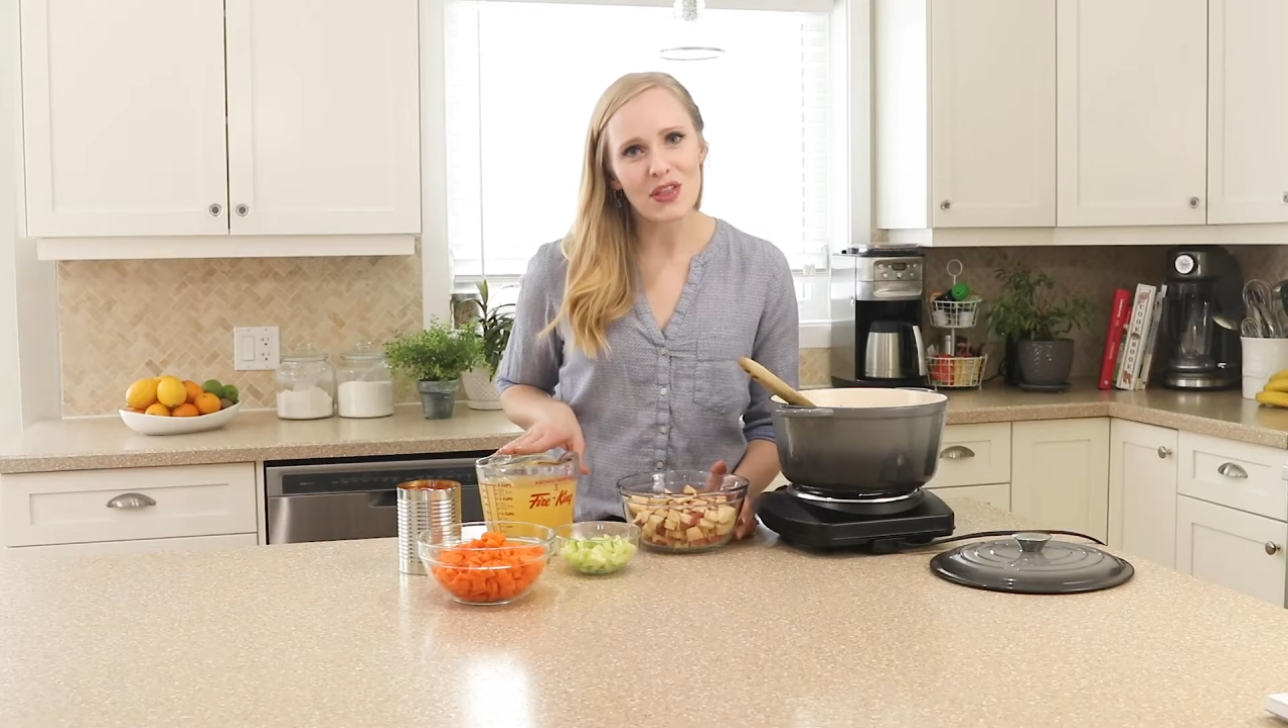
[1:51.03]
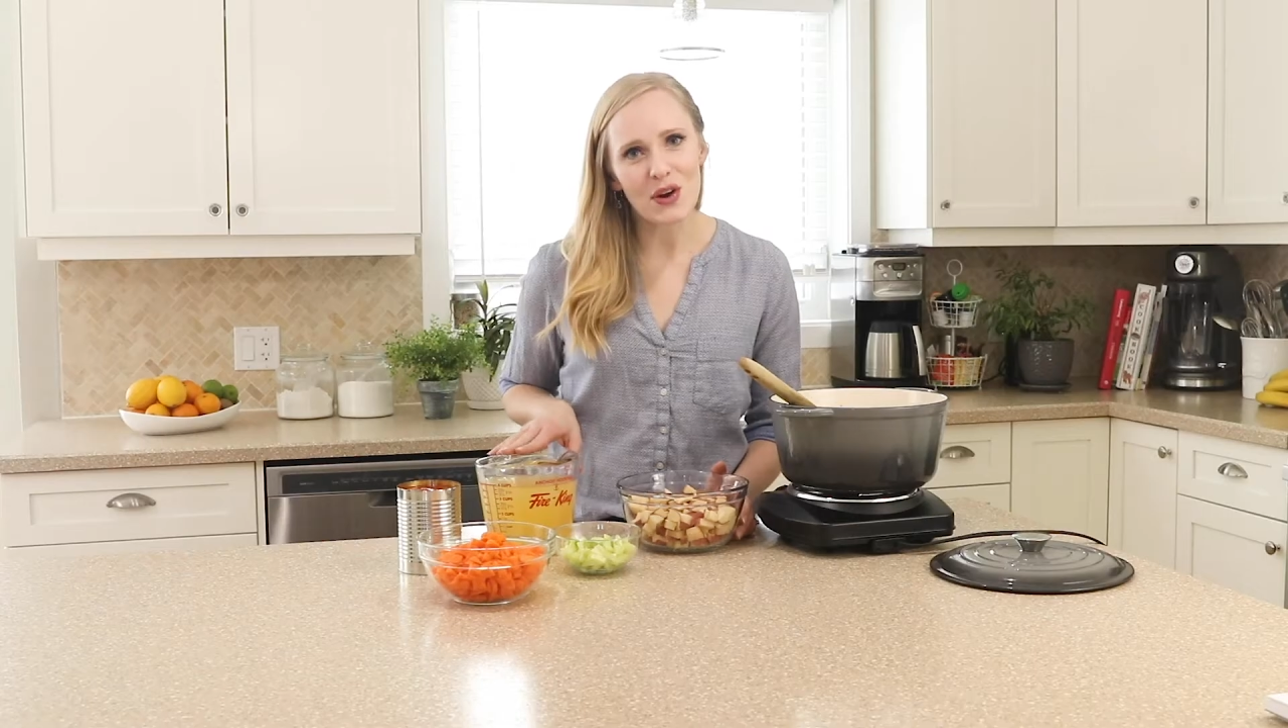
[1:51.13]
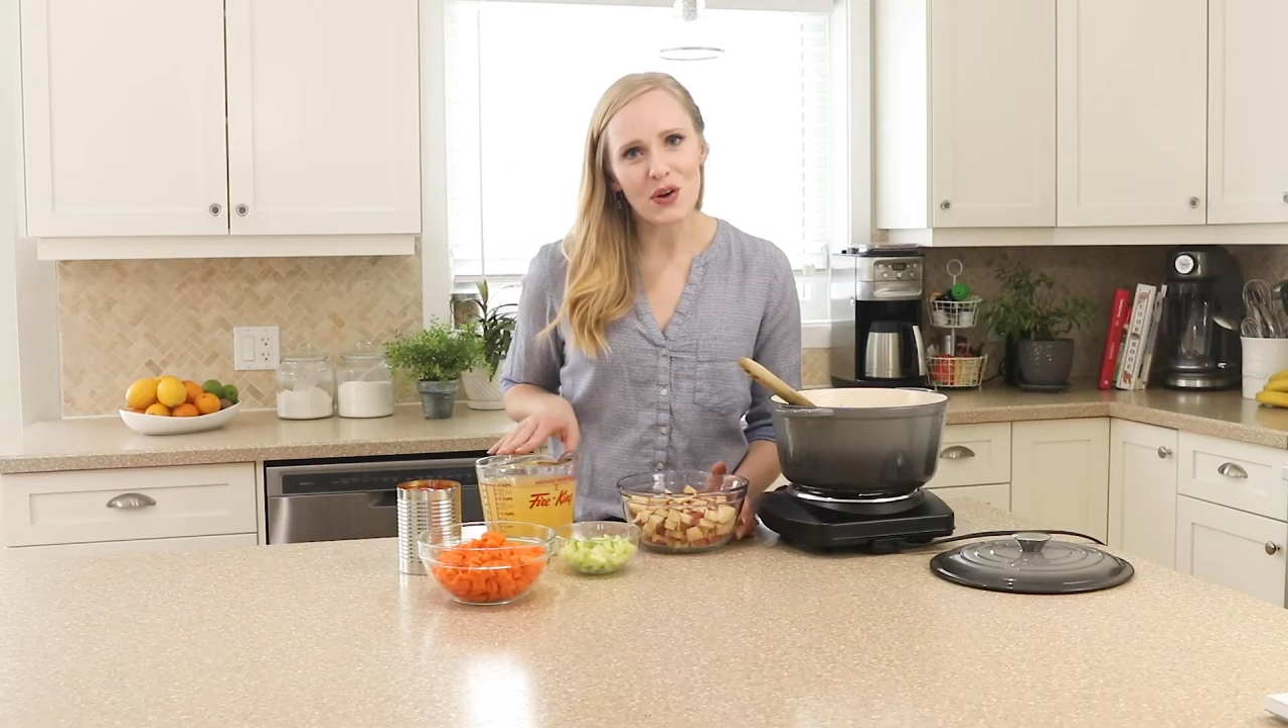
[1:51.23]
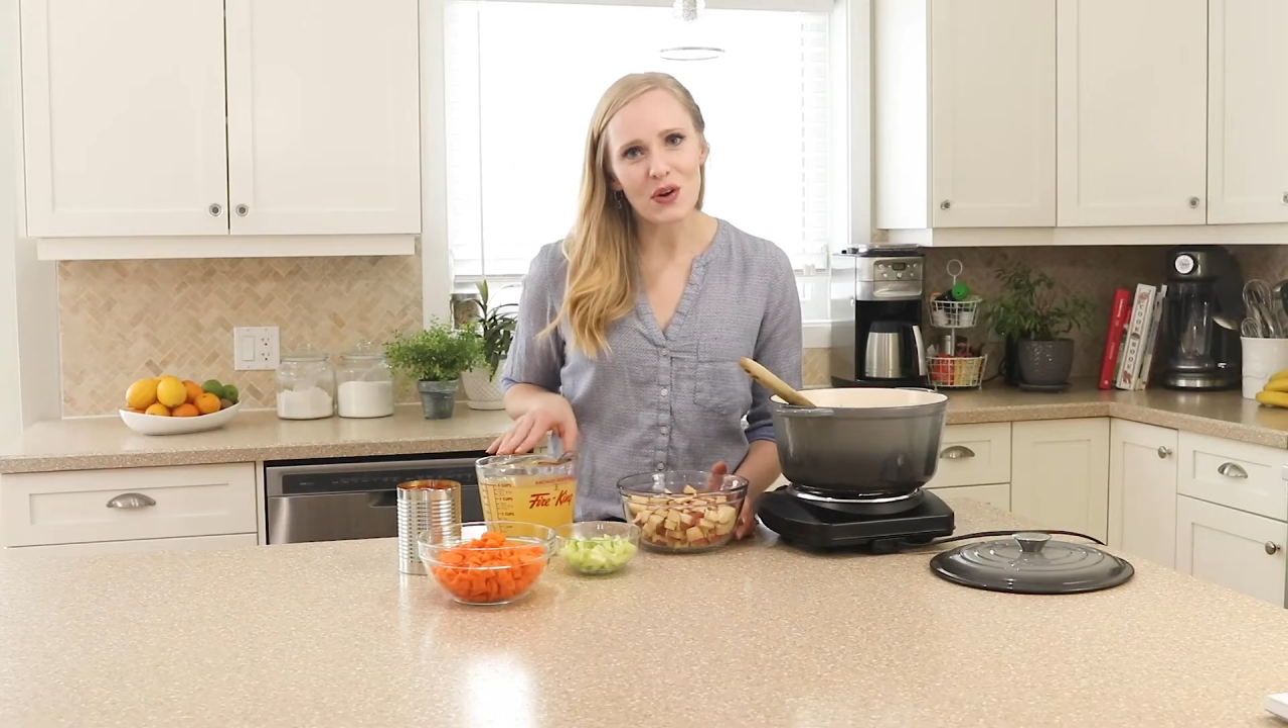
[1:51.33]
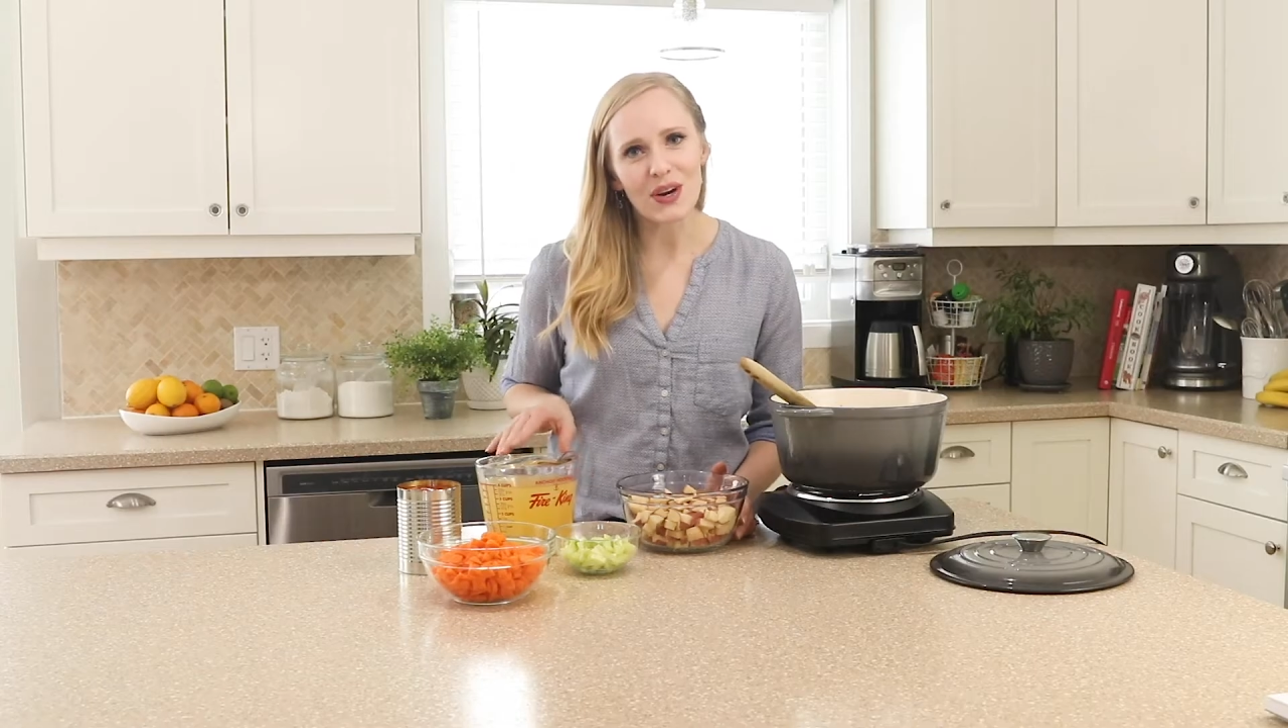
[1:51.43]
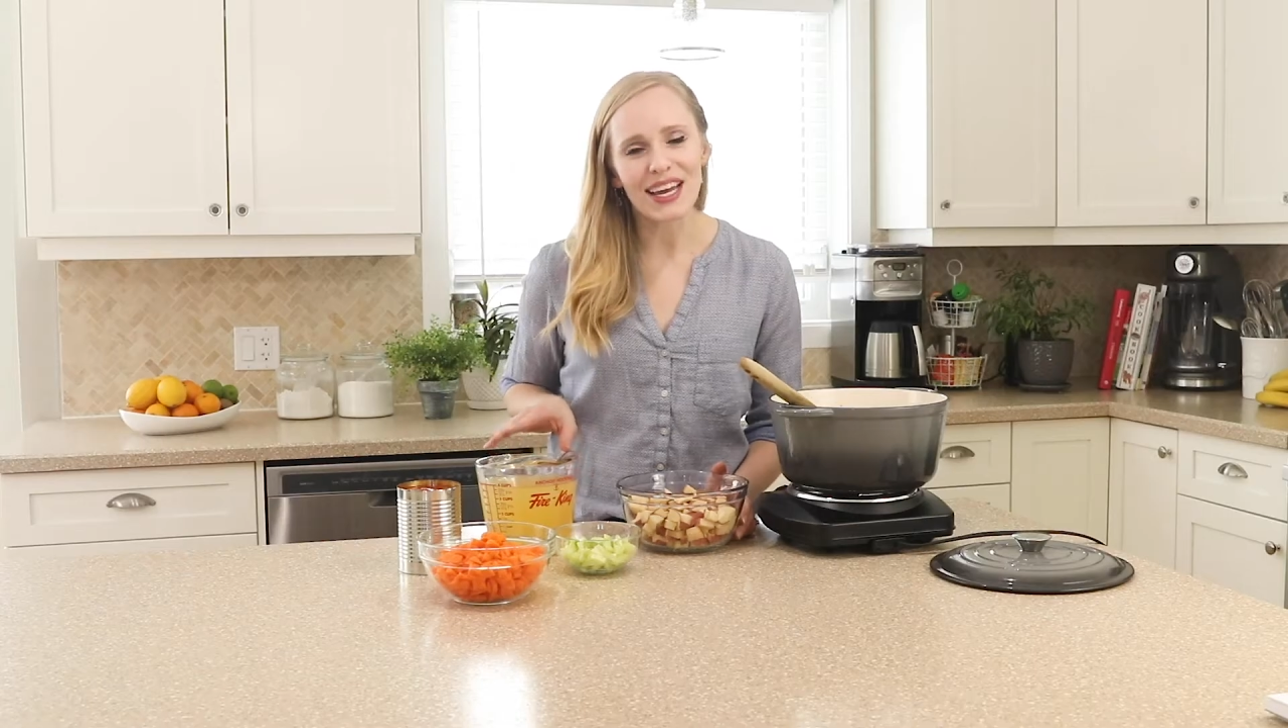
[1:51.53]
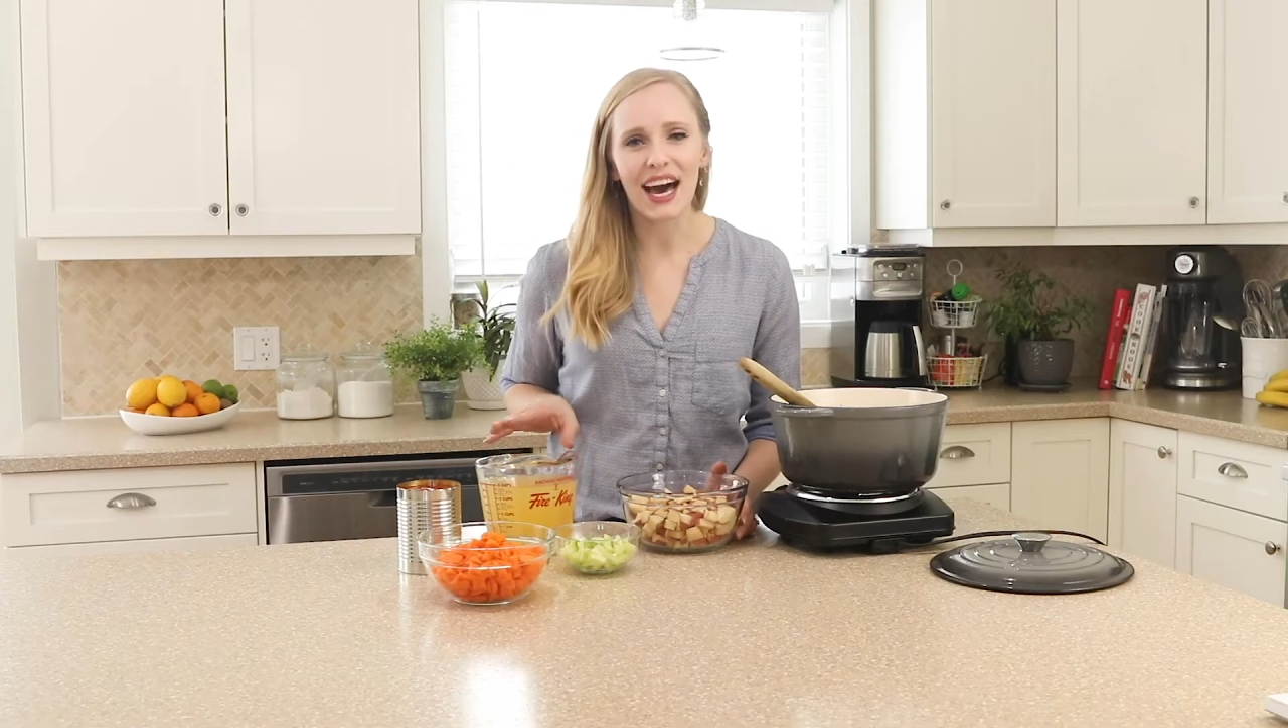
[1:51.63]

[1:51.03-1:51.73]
though it